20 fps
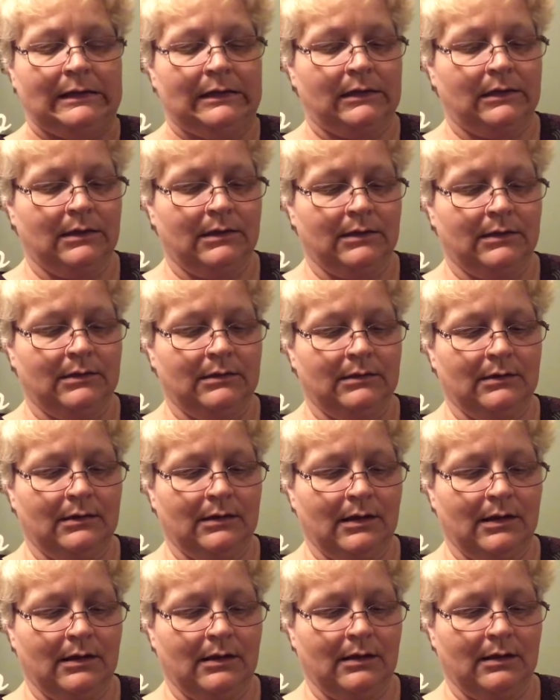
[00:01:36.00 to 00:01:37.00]
and
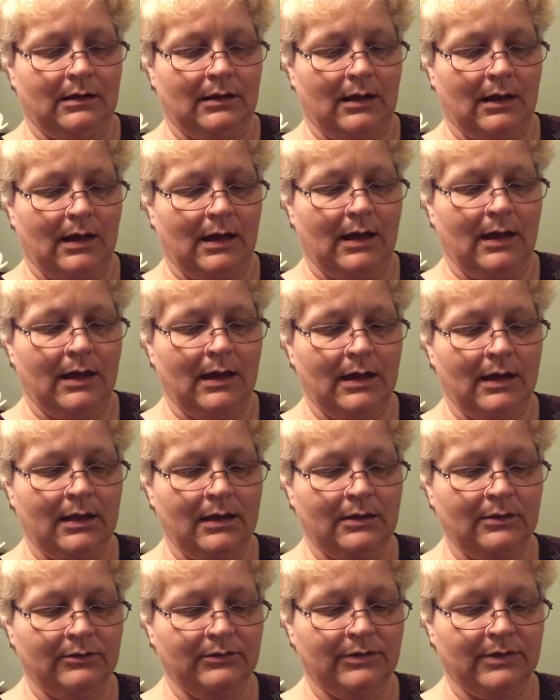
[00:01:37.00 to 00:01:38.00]
I
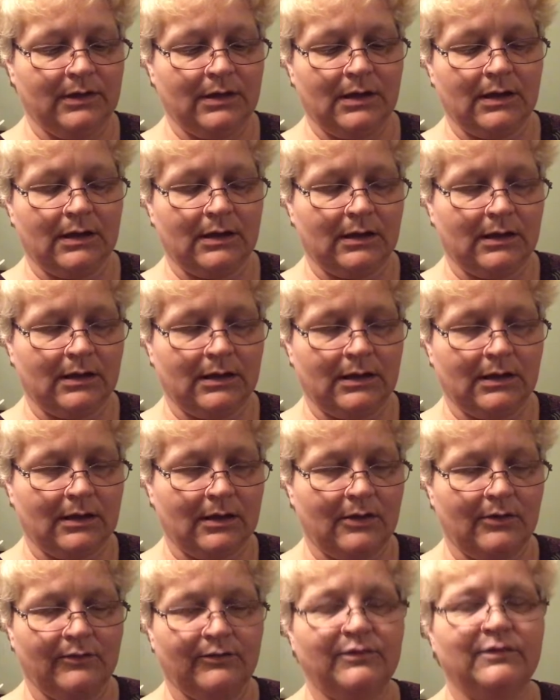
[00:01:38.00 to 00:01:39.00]
don't think I could kick
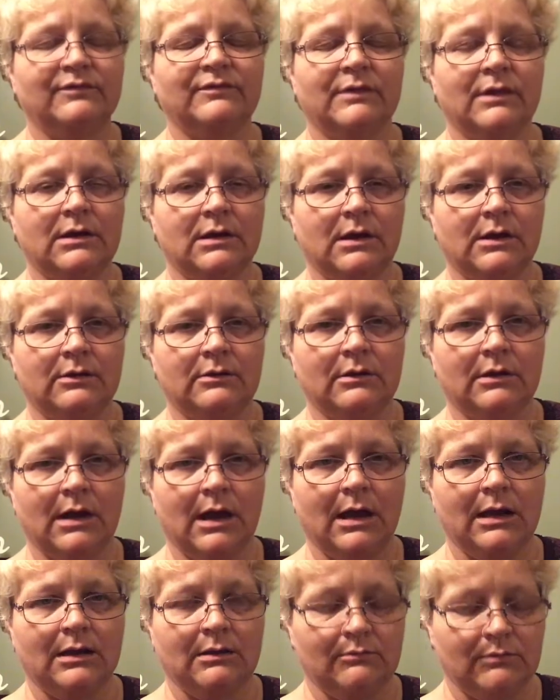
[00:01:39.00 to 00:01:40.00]
out 1,500
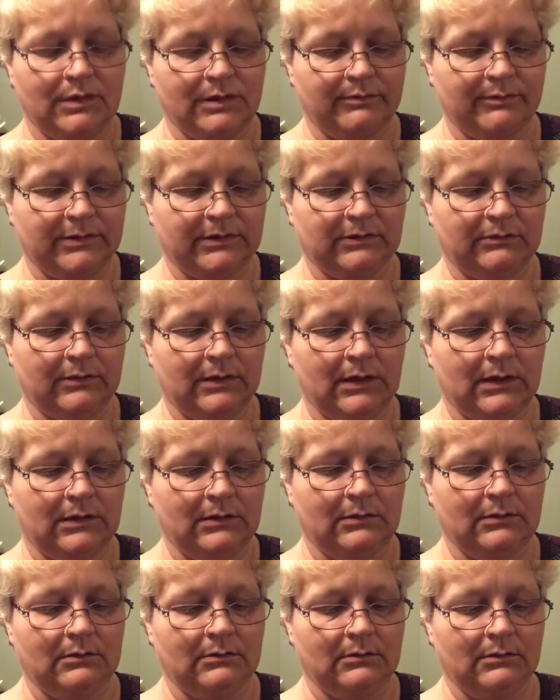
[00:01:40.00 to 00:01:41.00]
items
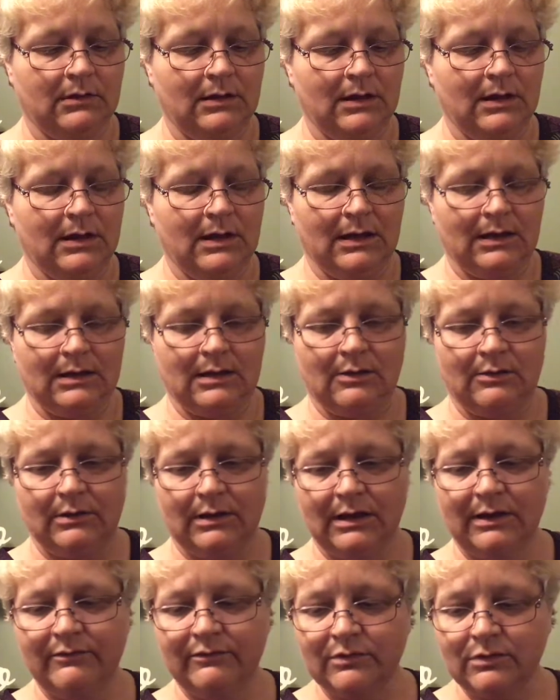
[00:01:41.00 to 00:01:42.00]
between now, and
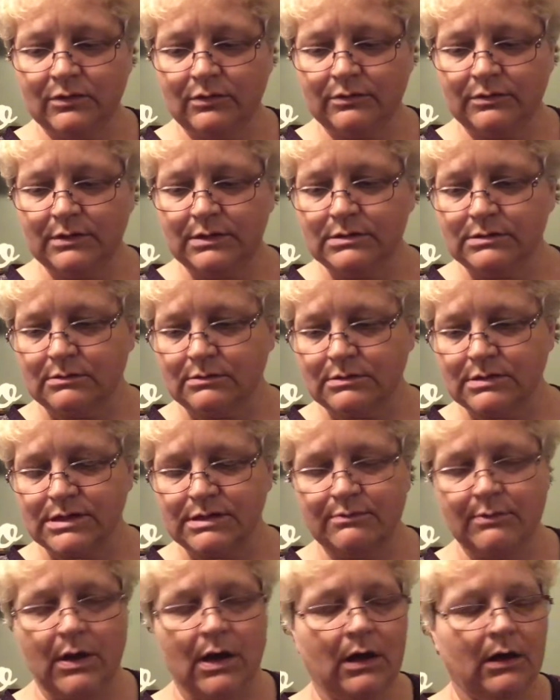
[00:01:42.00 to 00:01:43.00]
even though these are
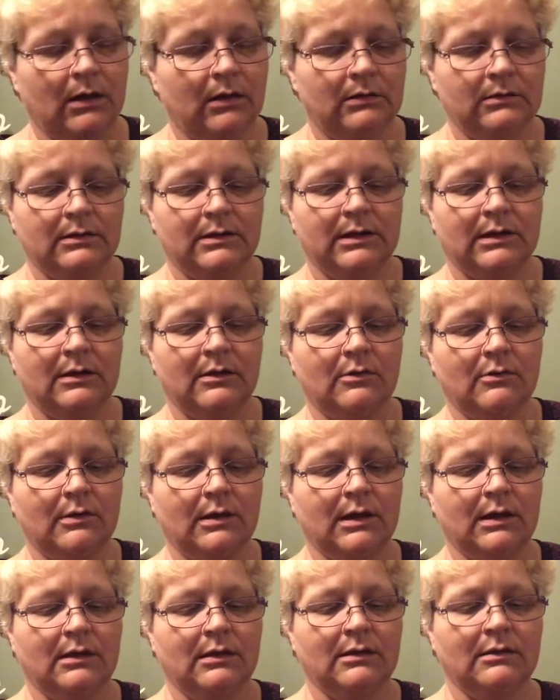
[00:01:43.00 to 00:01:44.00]
small, like,
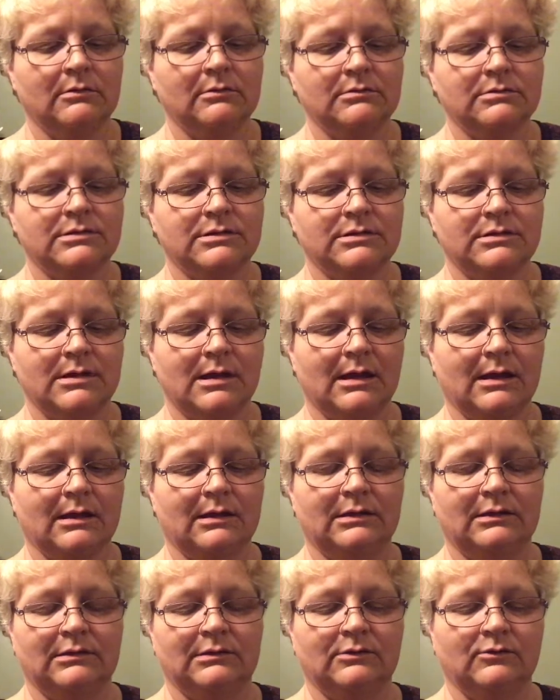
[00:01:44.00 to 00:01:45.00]
okay, here's, I
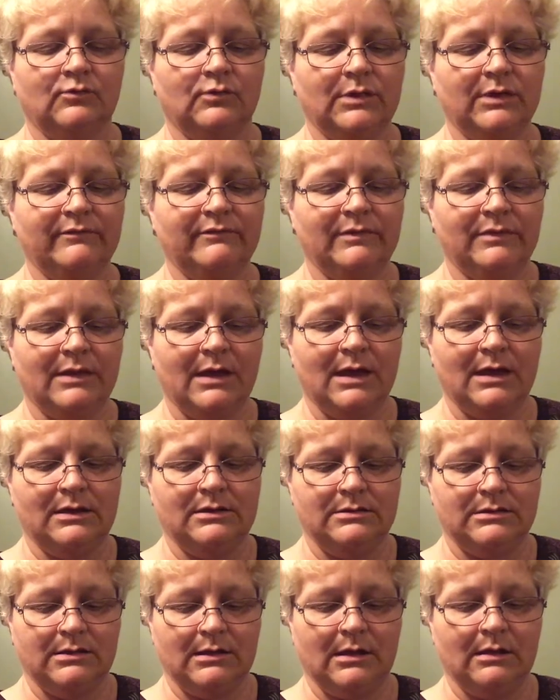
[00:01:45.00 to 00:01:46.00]
gotta weave in the
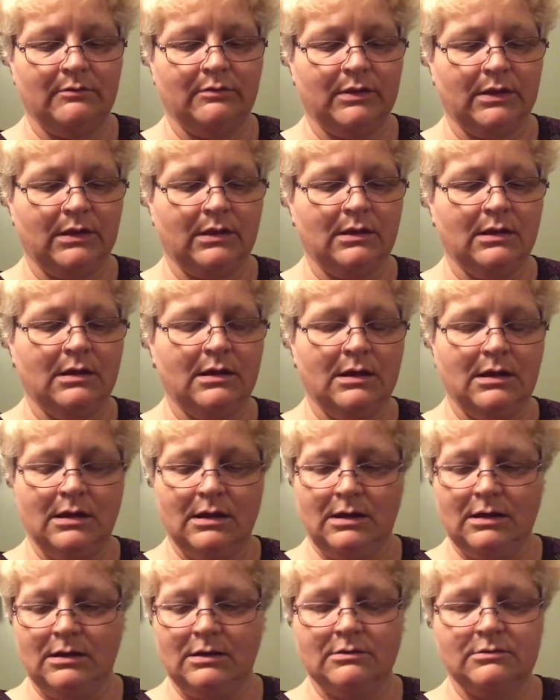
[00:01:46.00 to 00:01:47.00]
ends yet, but
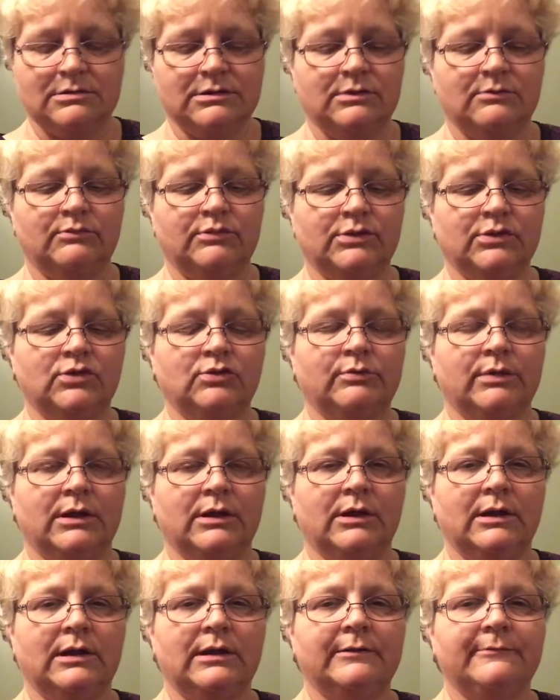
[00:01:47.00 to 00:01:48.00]
here's a
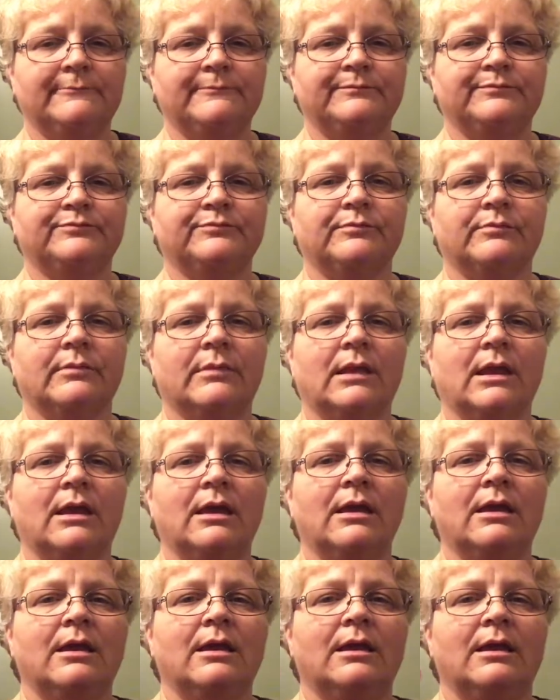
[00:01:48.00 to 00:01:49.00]
blueberry,
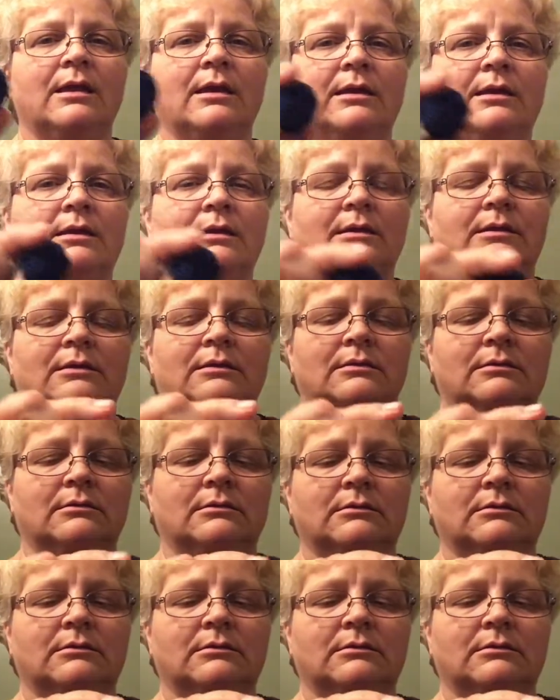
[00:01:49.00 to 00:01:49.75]
and